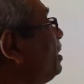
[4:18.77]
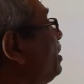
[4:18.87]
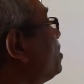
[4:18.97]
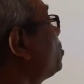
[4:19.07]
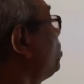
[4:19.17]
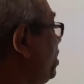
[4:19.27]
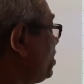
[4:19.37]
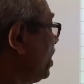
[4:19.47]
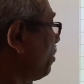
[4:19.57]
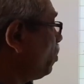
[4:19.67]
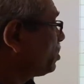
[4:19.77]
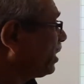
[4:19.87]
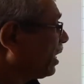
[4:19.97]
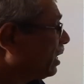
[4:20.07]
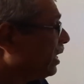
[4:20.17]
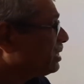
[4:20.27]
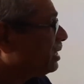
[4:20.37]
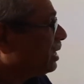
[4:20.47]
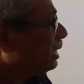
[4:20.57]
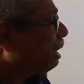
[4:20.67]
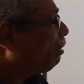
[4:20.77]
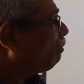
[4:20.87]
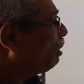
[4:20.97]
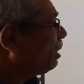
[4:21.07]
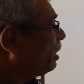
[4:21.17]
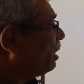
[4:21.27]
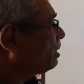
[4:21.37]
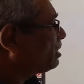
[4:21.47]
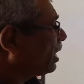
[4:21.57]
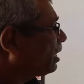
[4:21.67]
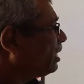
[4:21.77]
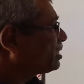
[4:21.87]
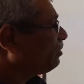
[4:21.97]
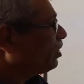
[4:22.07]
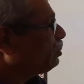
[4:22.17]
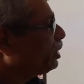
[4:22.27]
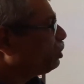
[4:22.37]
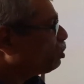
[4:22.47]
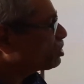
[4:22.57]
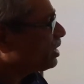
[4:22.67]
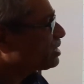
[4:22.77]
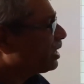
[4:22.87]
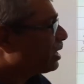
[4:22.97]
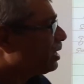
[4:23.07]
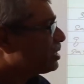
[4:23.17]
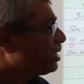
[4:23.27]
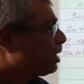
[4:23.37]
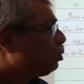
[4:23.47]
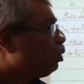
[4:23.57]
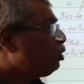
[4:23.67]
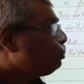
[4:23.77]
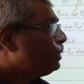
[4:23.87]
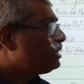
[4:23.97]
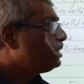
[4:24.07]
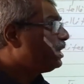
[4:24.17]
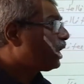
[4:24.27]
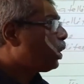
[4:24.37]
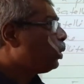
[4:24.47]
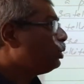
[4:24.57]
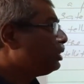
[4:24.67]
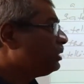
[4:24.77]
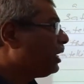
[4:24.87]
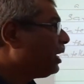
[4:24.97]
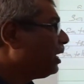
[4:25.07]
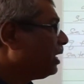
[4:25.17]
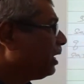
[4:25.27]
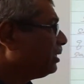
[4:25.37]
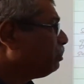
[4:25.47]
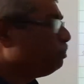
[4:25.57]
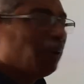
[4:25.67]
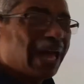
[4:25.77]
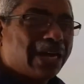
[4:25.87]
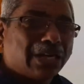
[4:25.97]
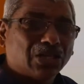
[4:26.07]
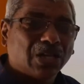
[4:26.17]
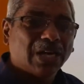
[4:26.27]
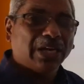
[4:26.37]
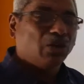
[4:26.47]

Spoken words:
So these are about satellites. Now satellites, everybody knows that satellites are orbiting around the planet in